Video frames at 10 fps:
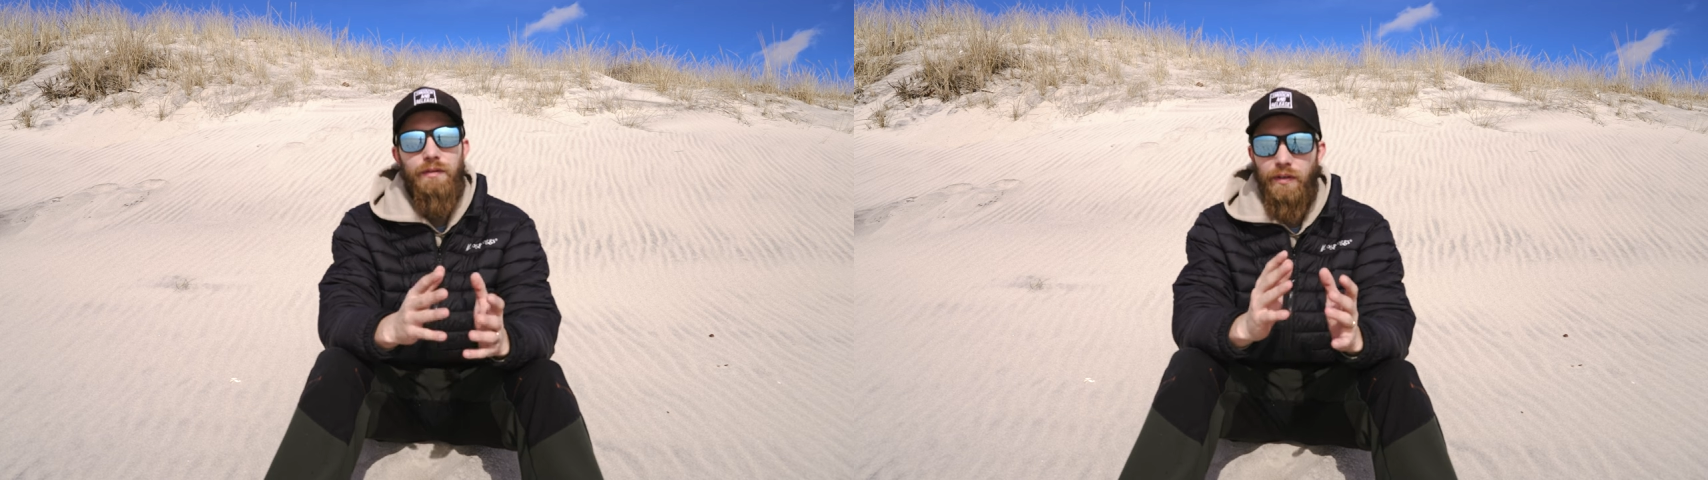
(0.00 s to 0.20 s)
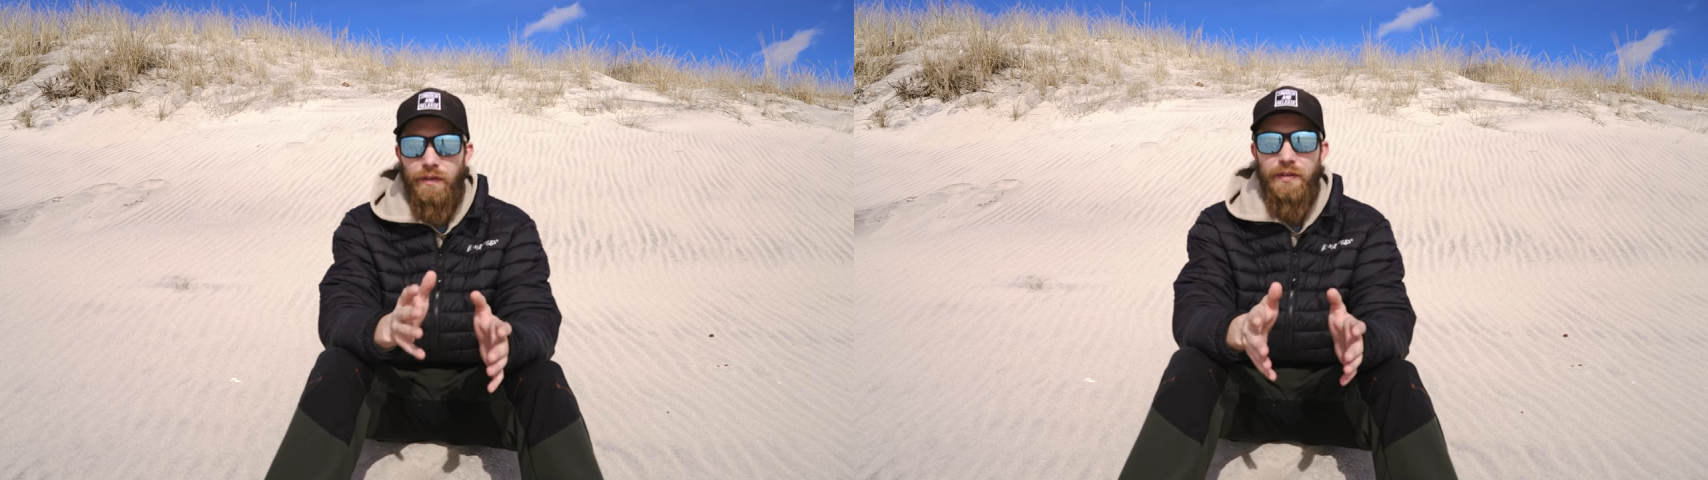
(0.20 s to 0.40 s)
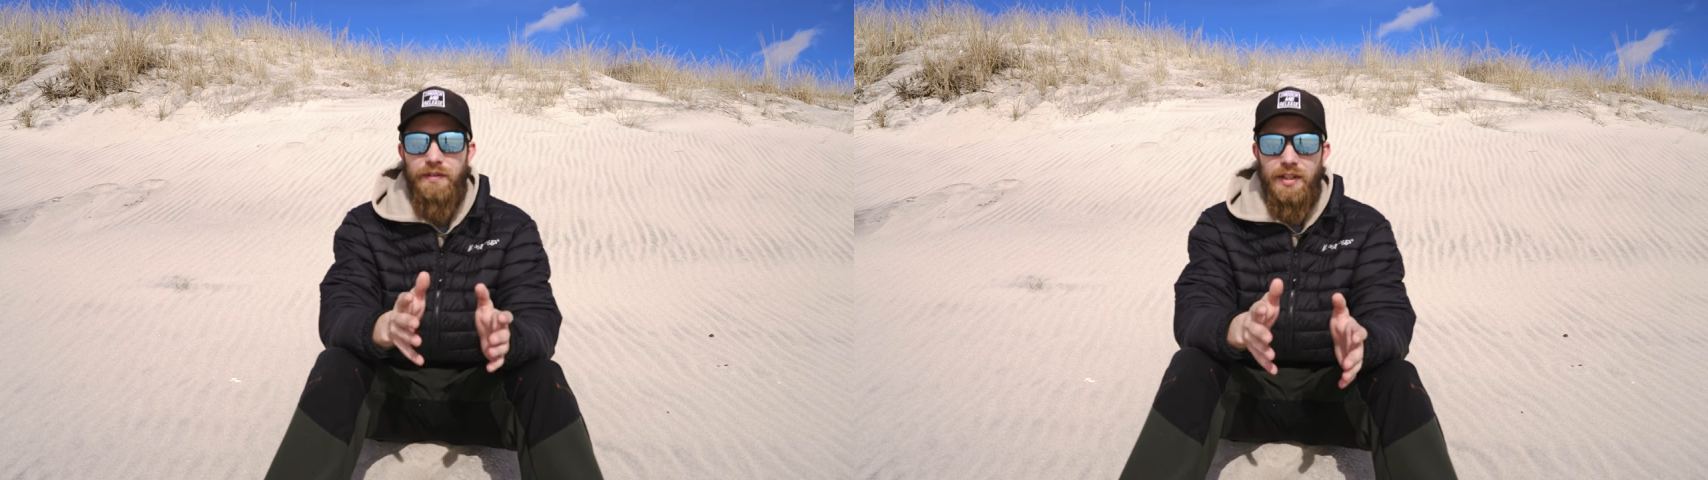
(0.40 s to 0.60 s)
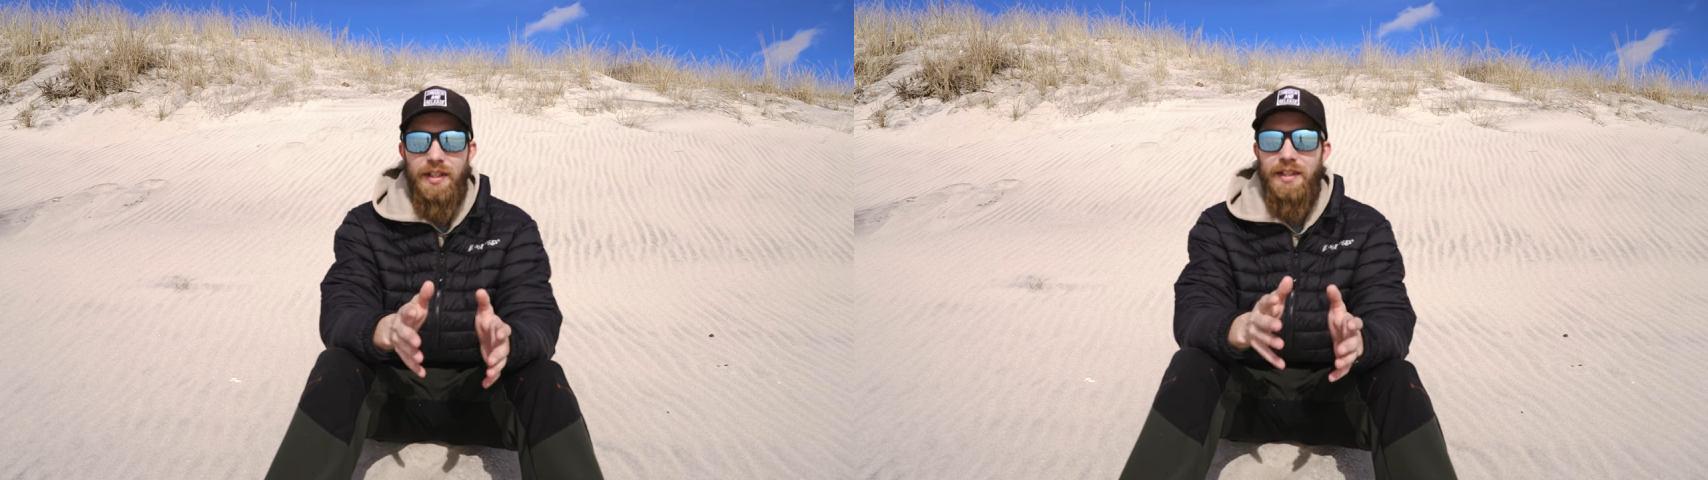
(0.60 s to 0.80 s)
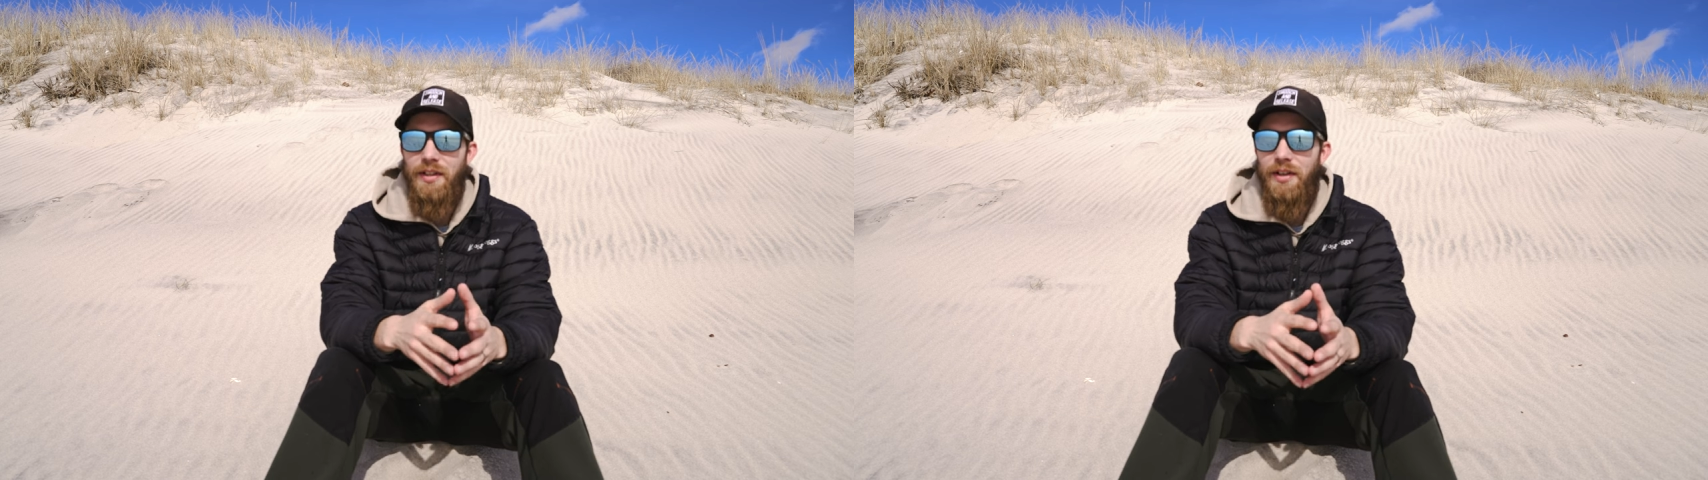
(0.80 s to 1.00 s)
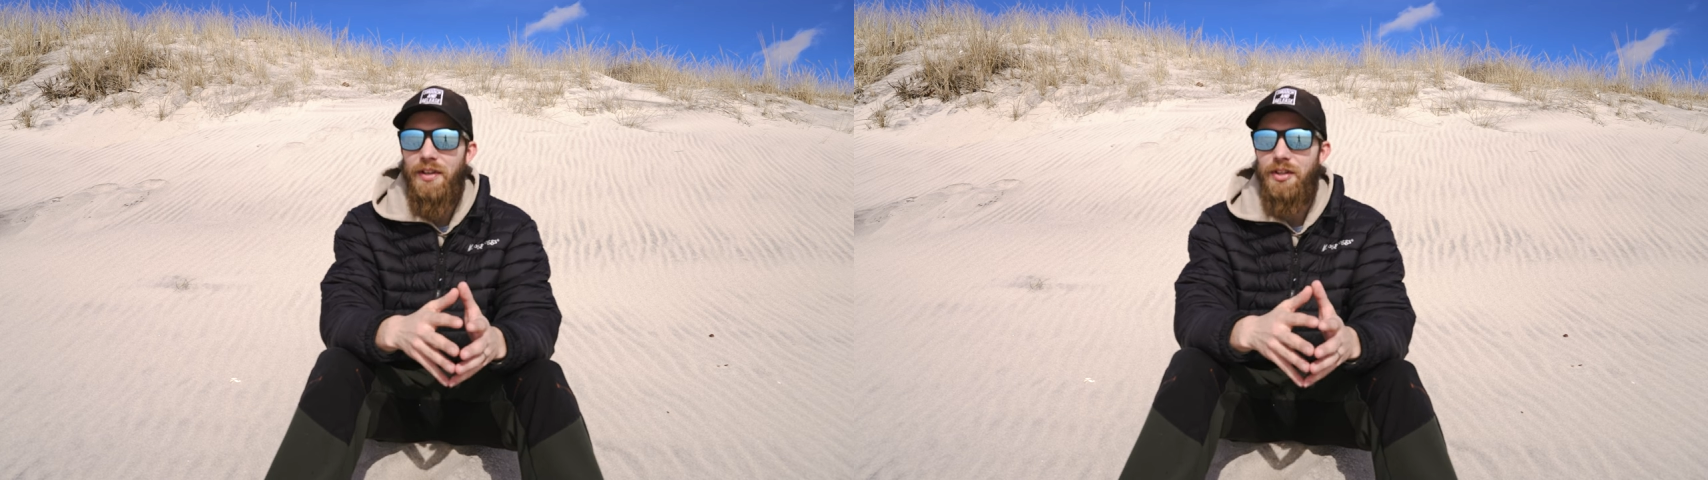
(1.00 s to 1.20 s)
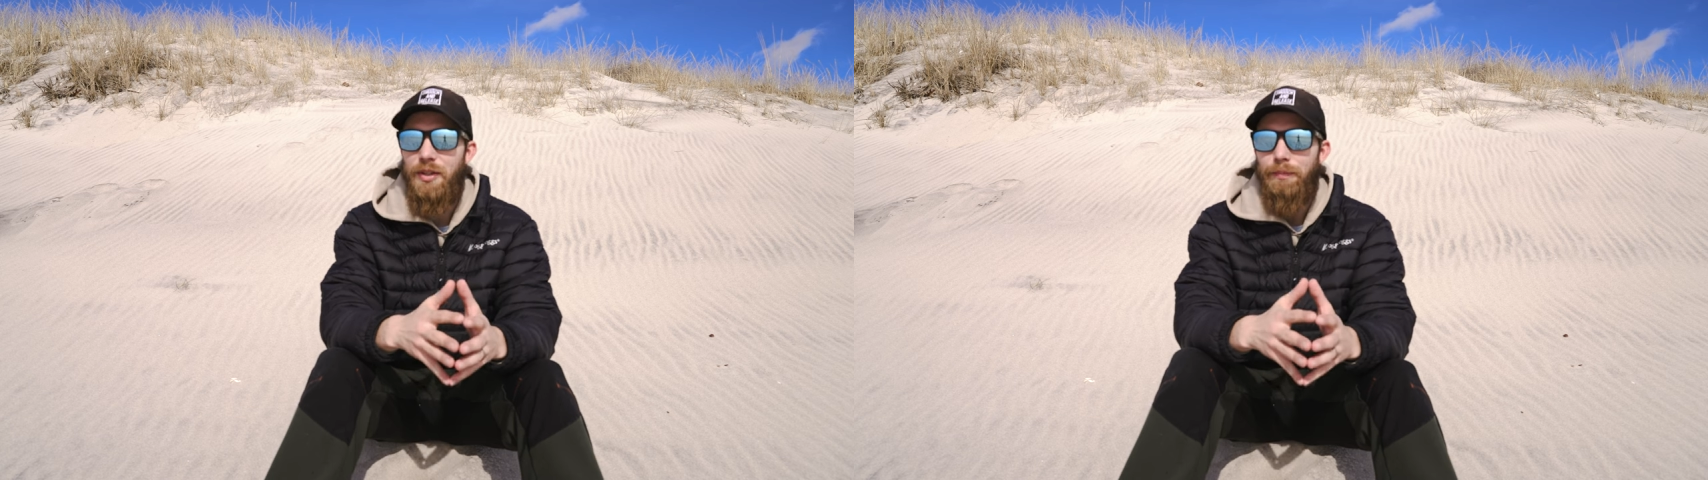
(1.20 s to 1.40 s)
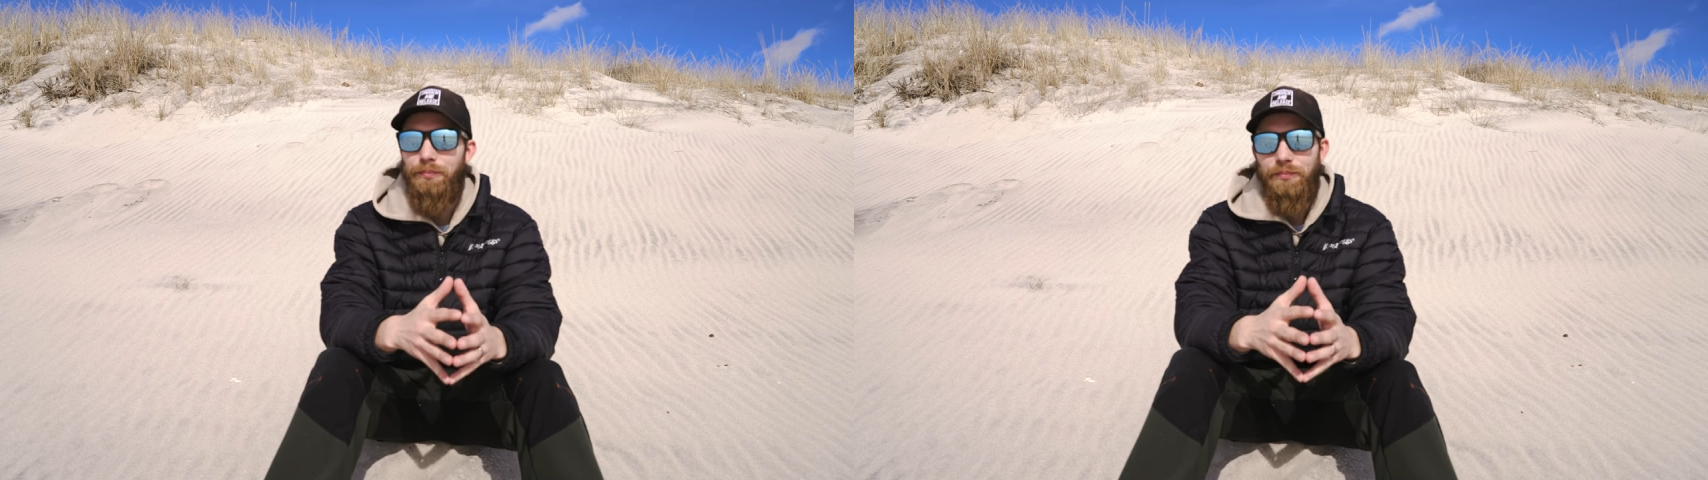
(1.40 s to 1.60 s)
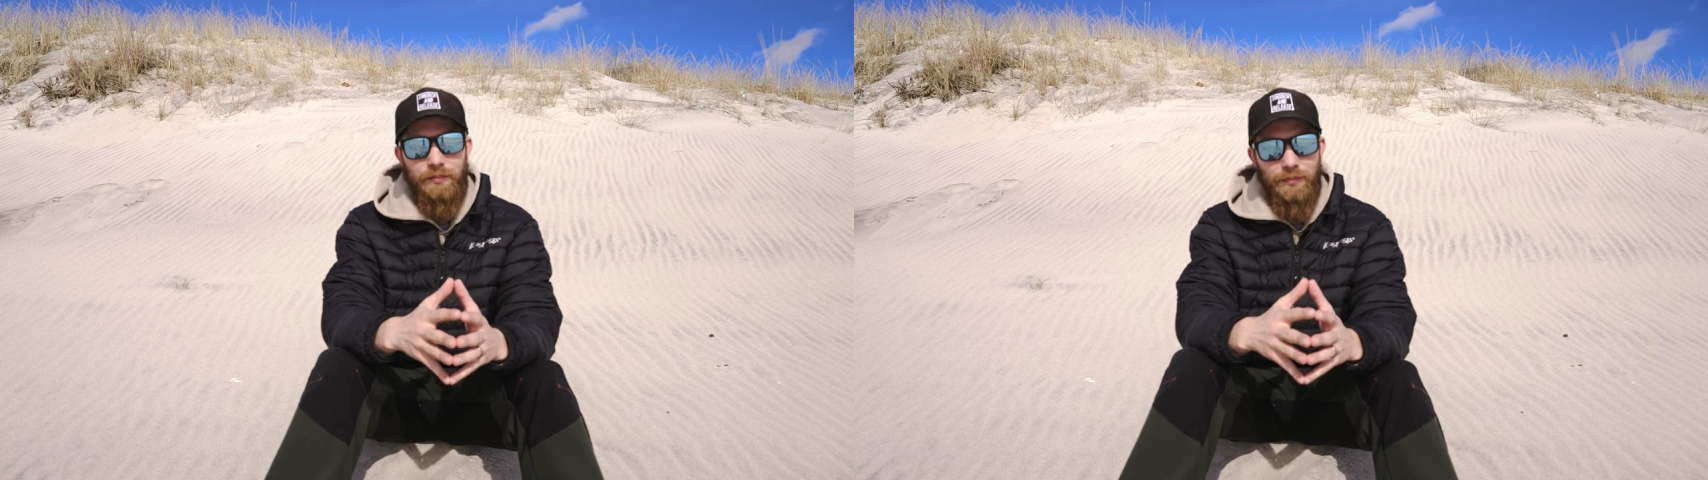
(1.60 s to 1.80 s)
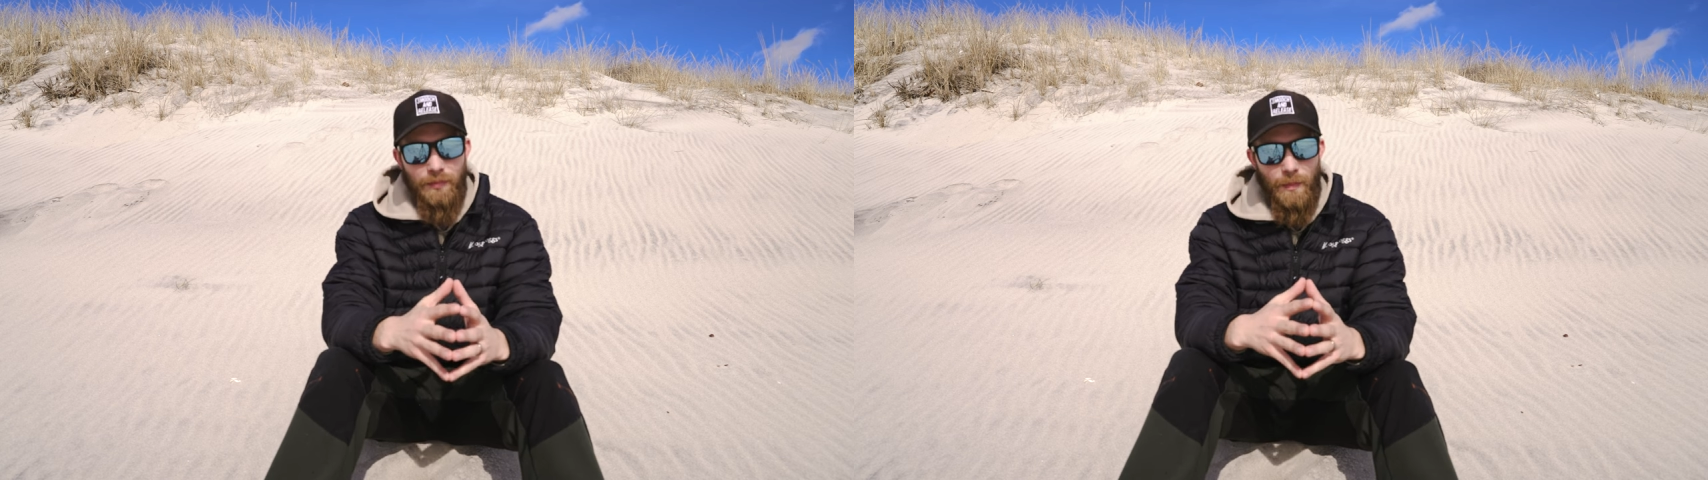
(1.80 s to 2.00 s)
for 15 years
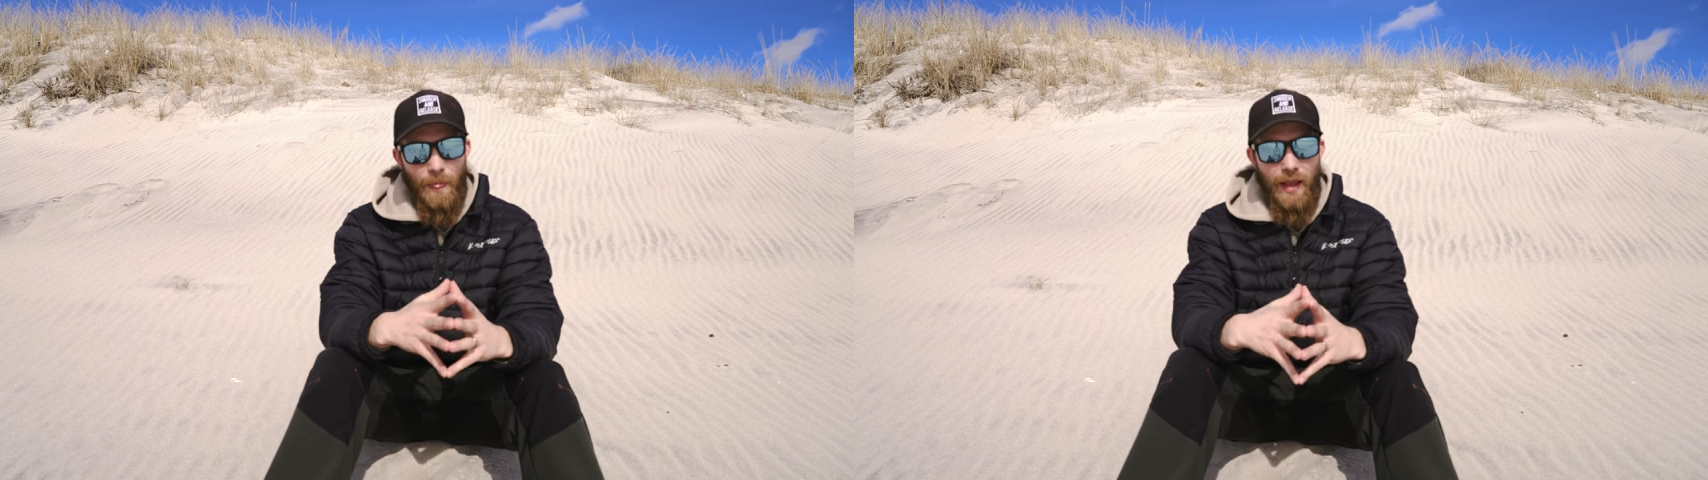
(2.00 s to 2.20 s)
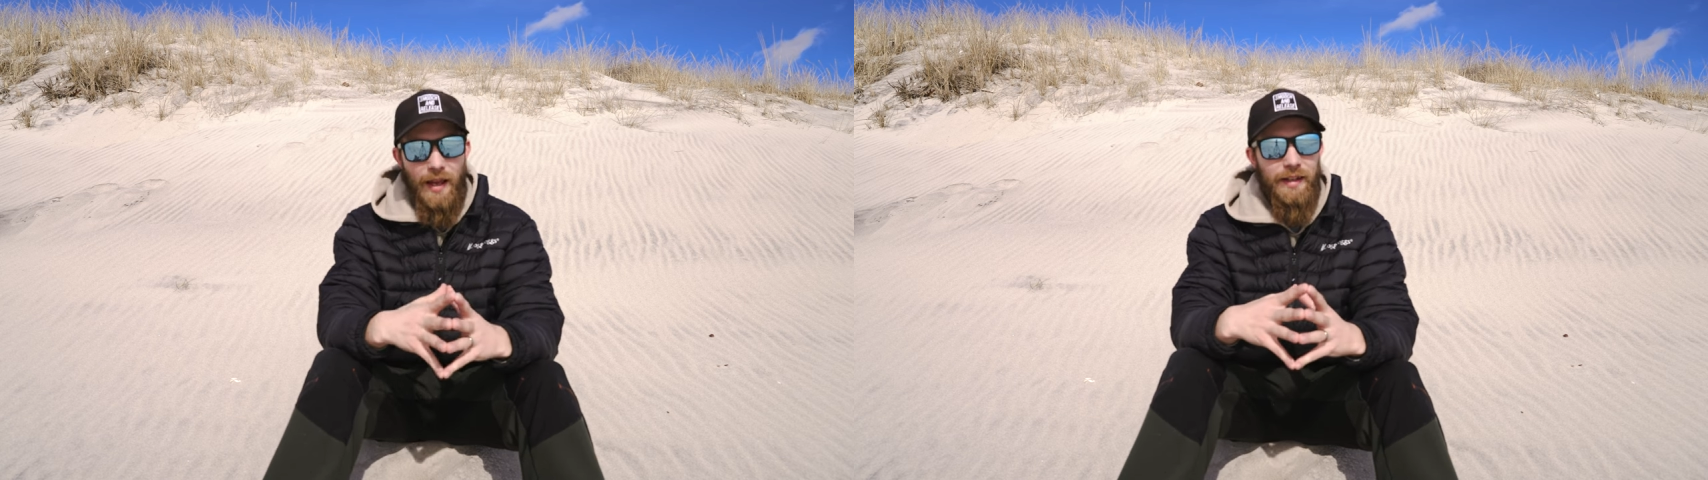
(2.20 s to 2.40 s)
and